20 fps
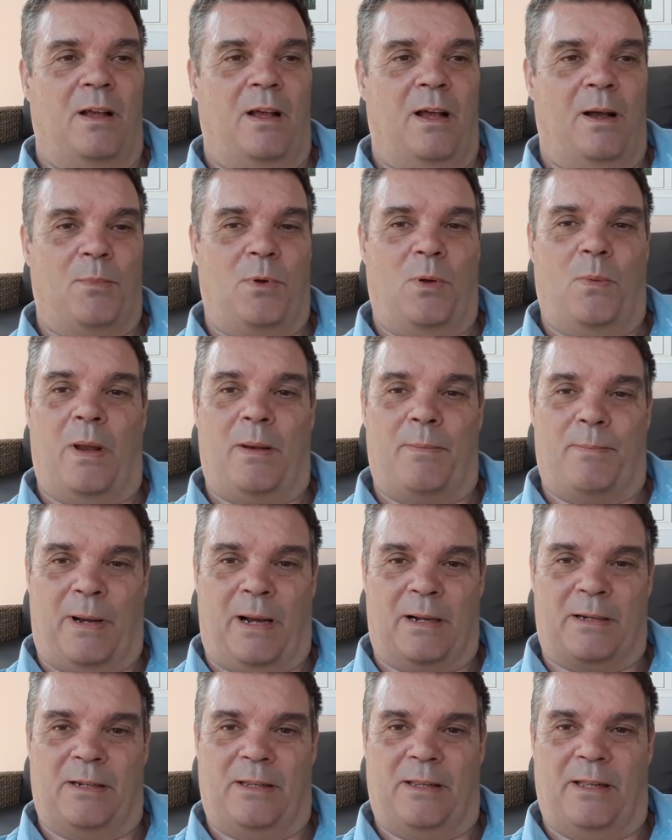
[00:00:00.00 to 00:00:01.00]
and we went
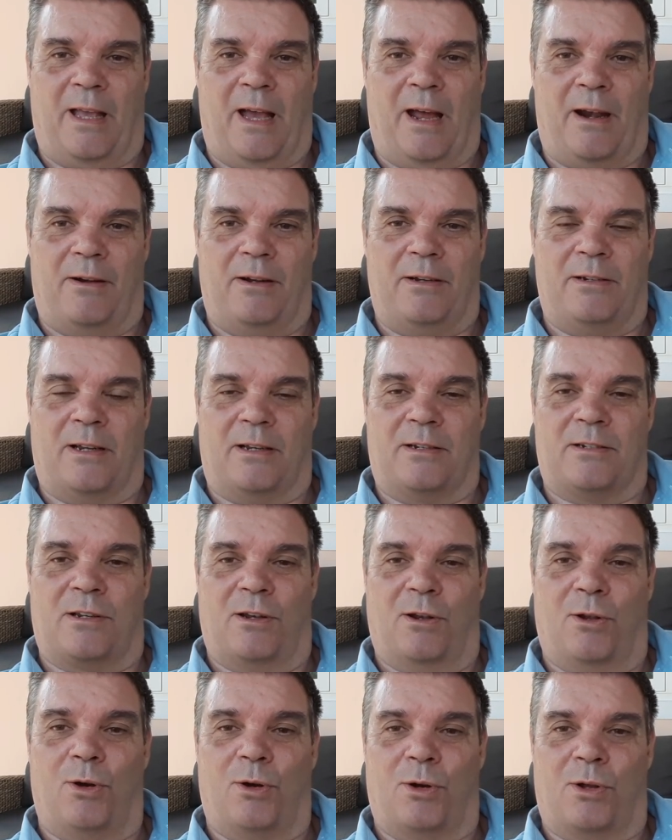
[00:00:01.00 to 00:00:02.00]
back to the garage that's
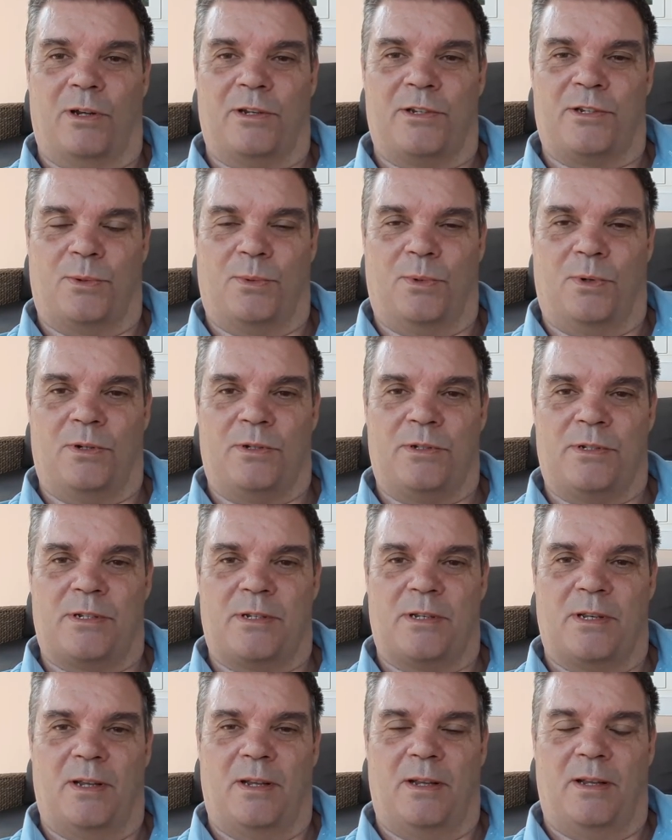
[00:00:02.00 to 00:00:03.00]
local to
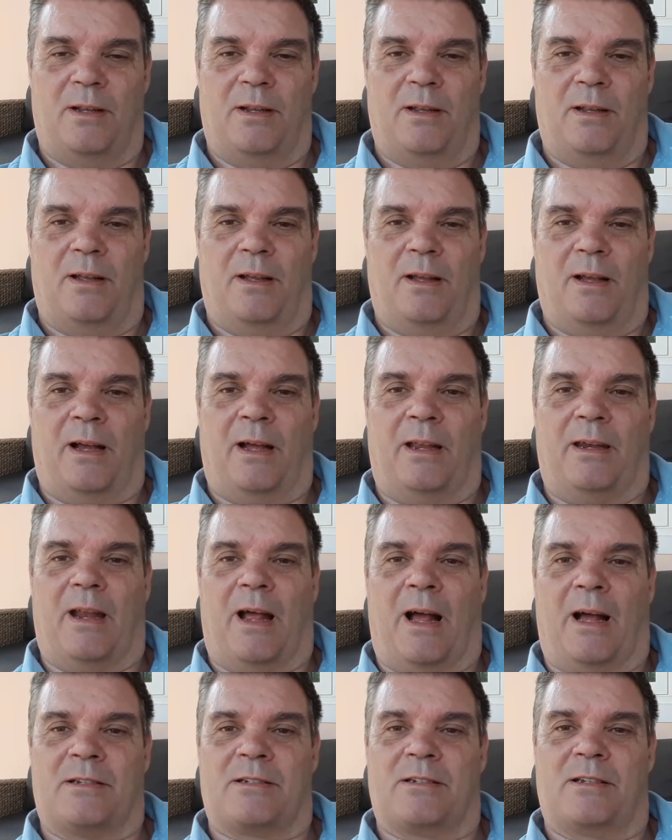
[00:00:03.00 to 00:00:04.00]
us and
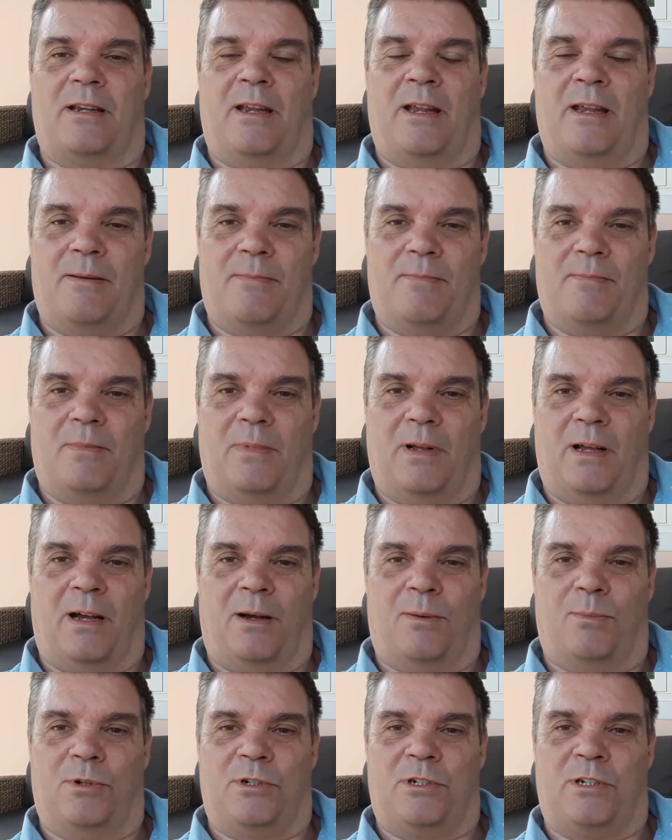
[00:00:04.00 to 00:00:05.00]
asked him
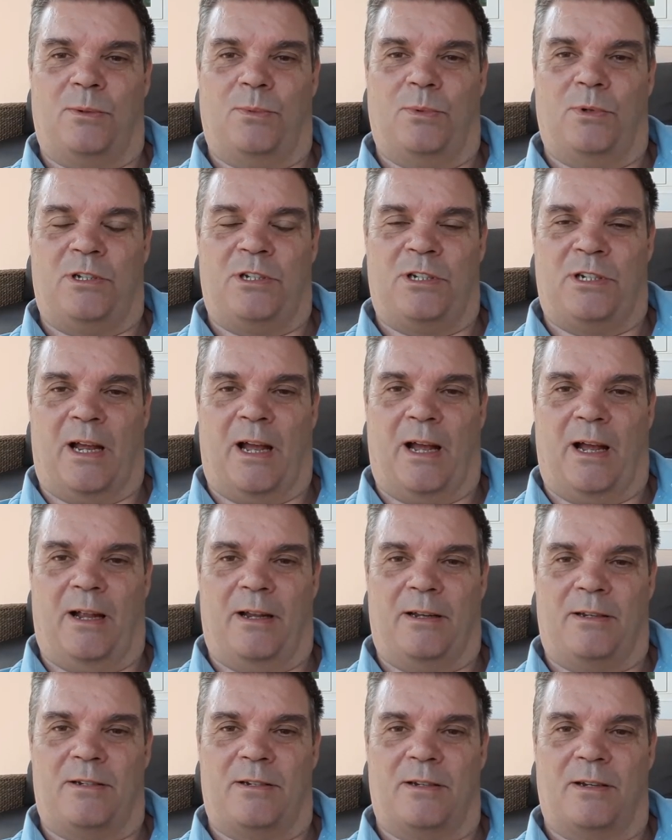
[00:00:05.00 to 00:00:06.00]
how much he would
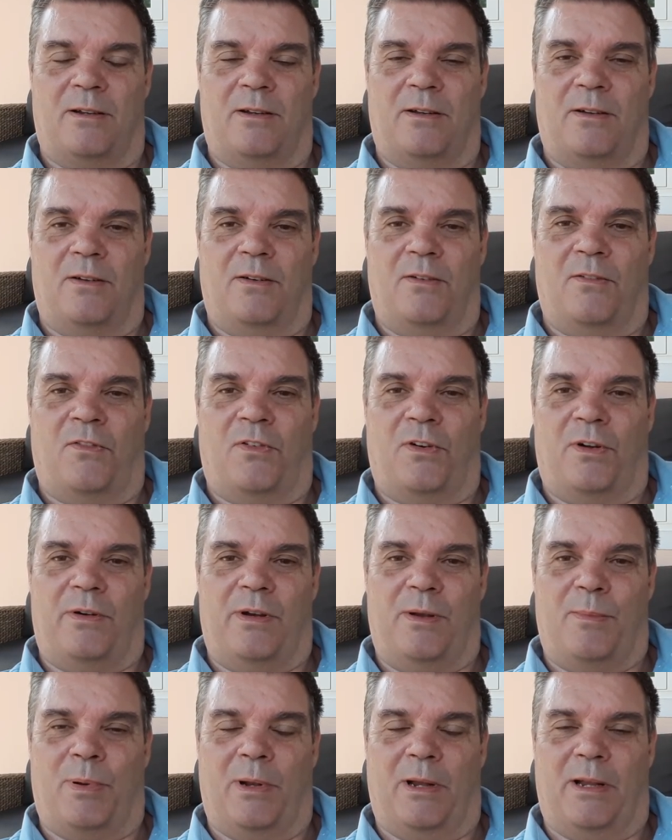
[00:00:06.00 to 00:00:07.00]
charge for
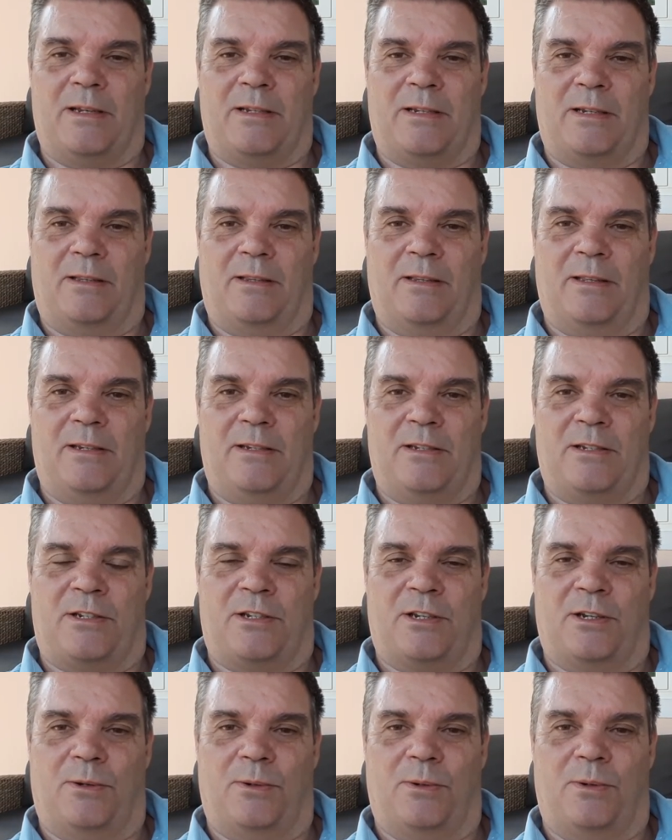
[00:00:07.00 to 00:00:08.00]
replacing these
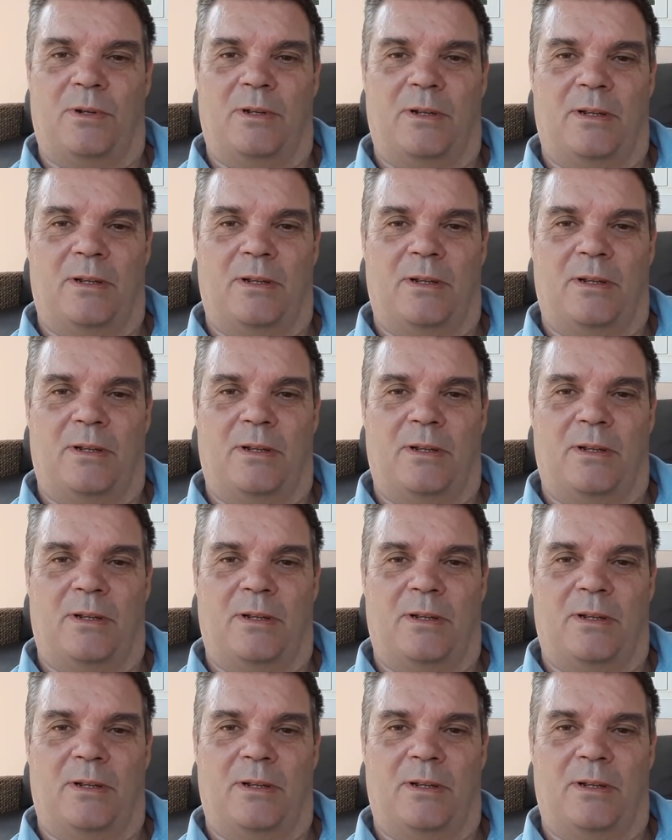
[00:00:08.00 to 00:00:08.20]
two